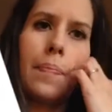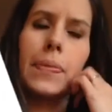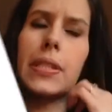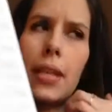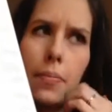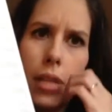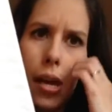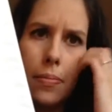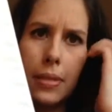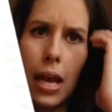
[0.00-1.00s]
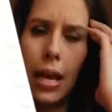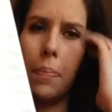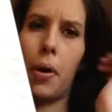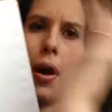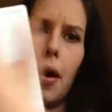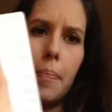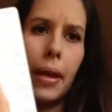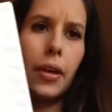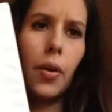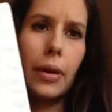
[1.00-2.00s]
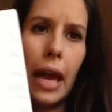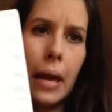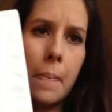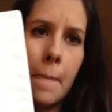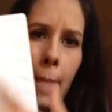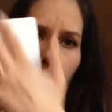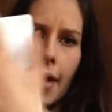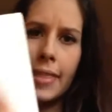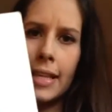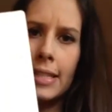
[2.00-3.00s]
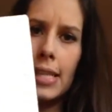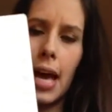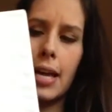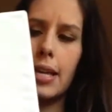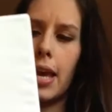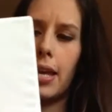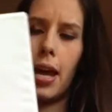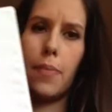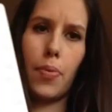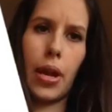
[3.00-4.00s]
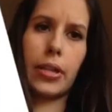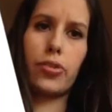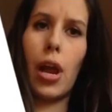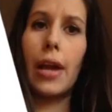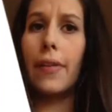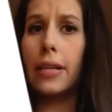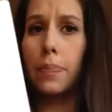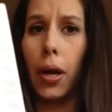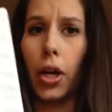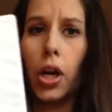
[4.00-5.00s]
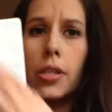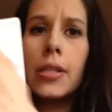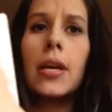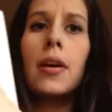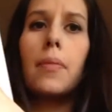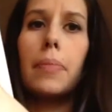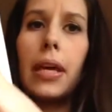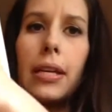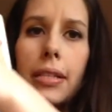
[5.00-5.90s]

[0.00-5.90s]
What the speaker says: sometimes I put a bingo game on this side, and I bring dry erase markers because